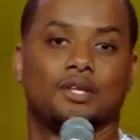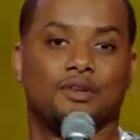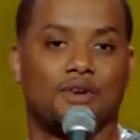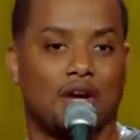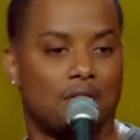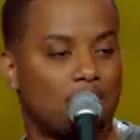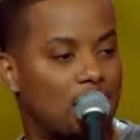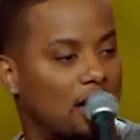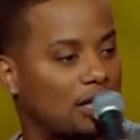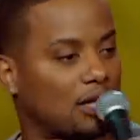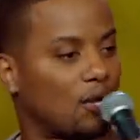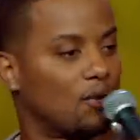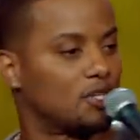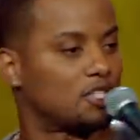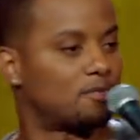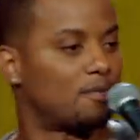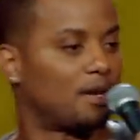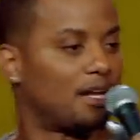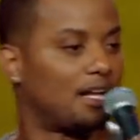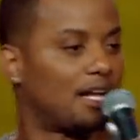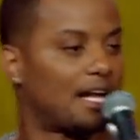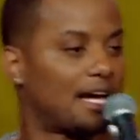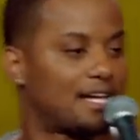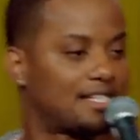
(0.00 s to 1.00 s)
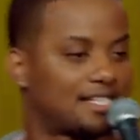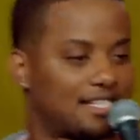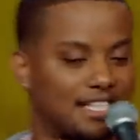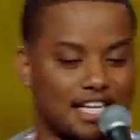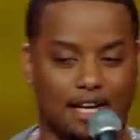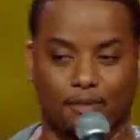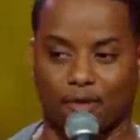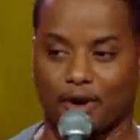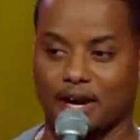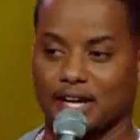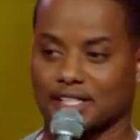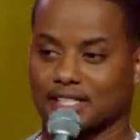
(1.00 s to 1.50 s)
You got my clothes smelling like
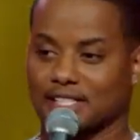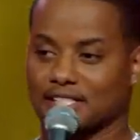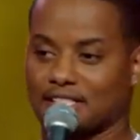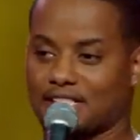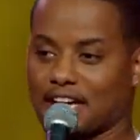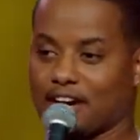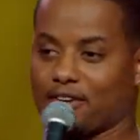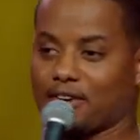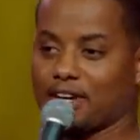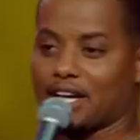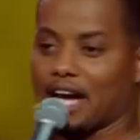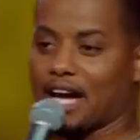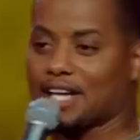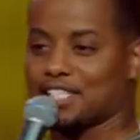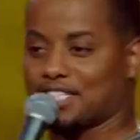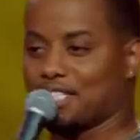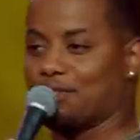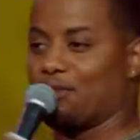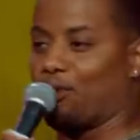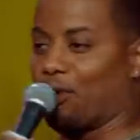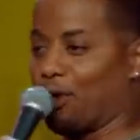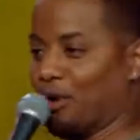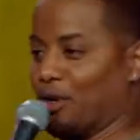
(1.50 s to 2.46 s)
sea breeze and segregation,